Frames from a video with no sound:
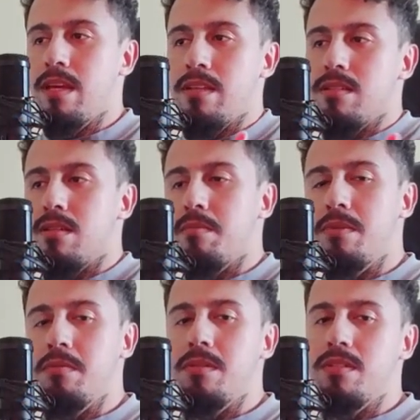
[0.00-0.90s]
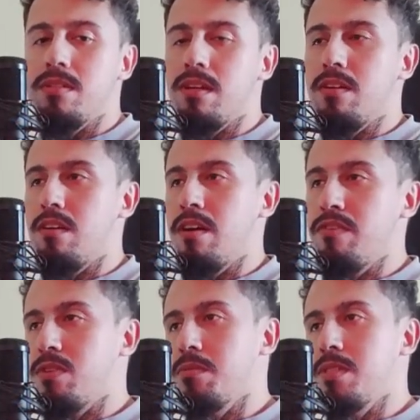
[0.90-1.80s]
it doesn't appear because
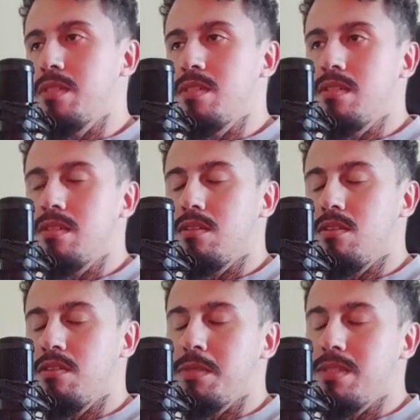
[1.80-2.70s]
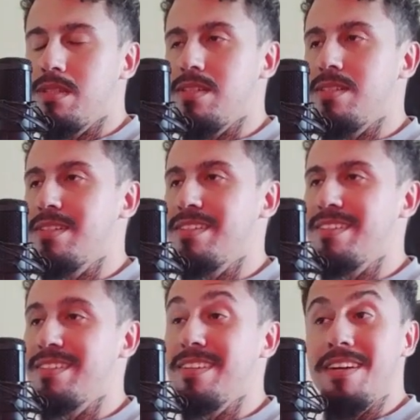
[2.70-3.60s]
I've commented
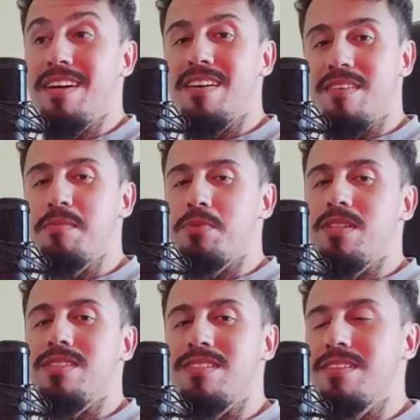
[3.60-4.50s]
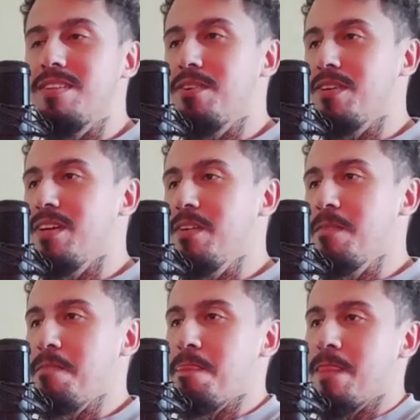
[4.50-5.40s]
the print. Okay,
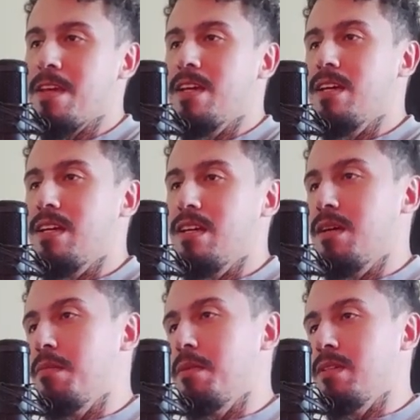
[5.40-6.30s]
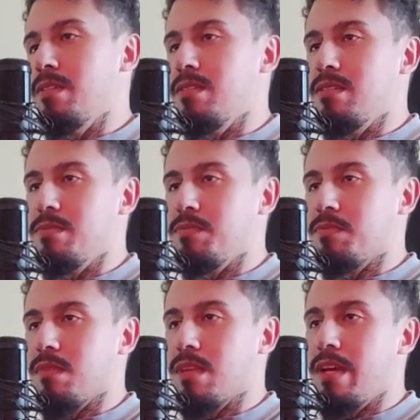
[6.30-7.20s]
but
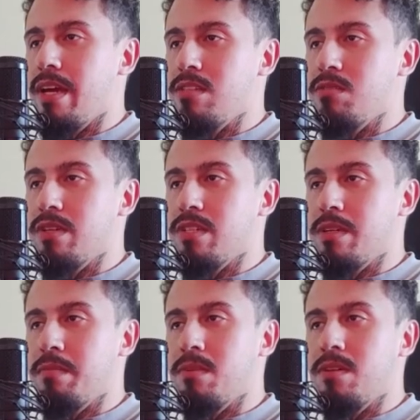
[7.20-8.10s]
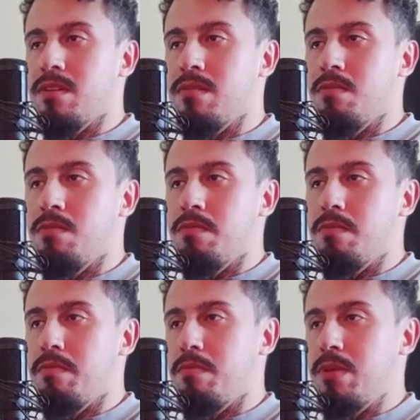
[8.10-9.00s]
as long as I'm not
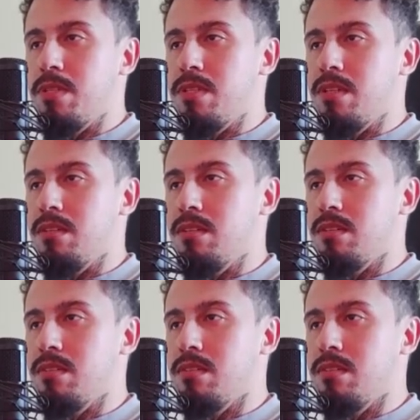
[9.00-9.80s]
printing,